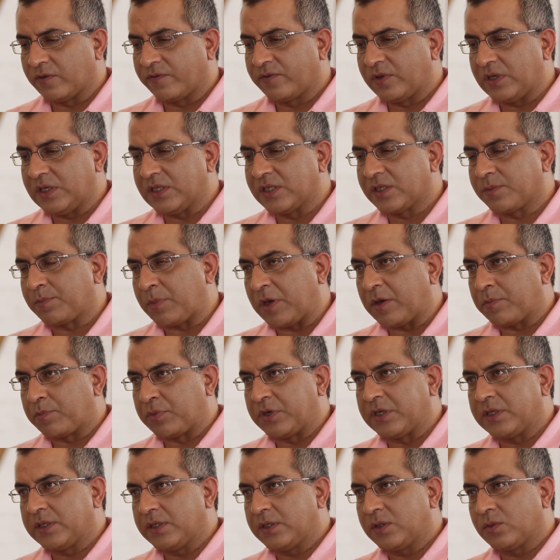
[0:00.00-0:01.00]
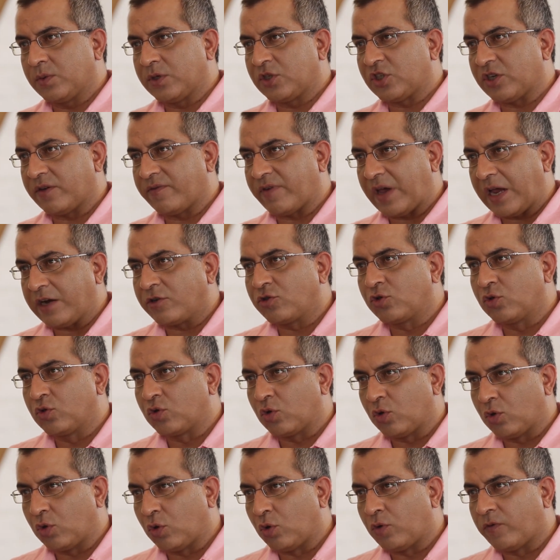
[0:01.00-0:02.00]
of these papers which have had to
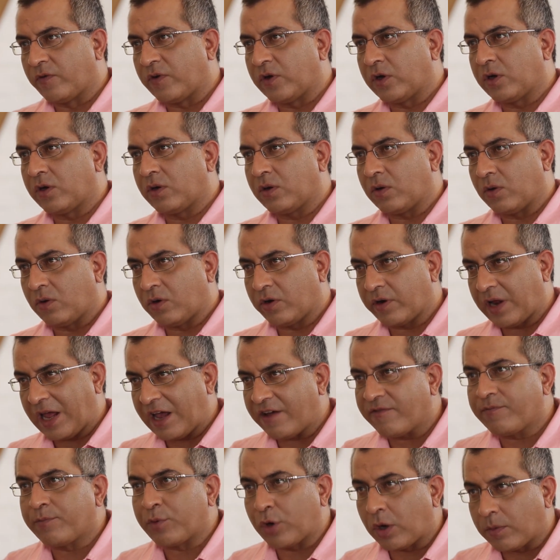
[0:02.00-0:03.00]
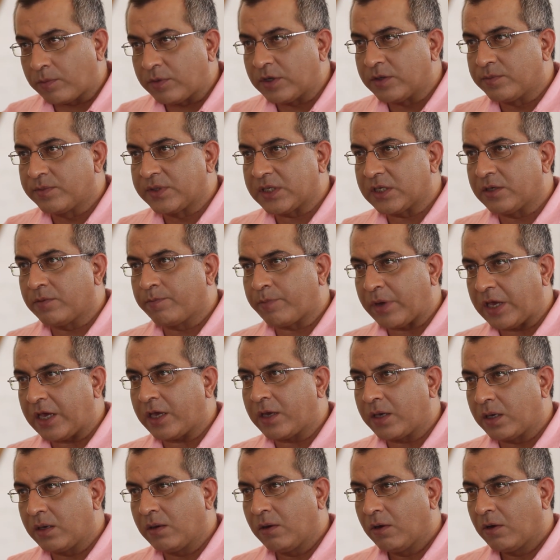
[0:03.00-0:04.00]
roll over or have problems in
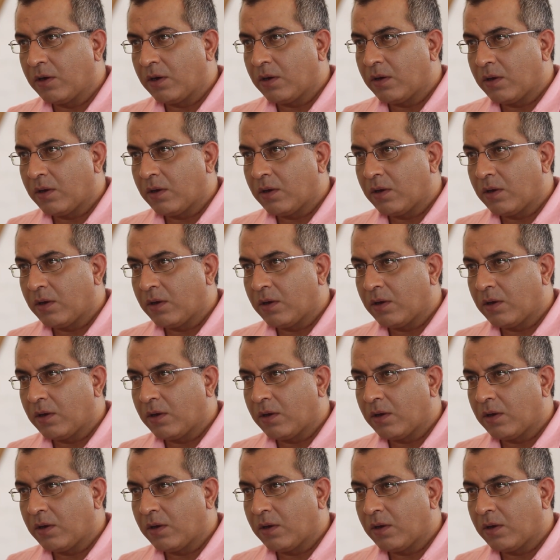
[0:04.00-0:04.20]
paying,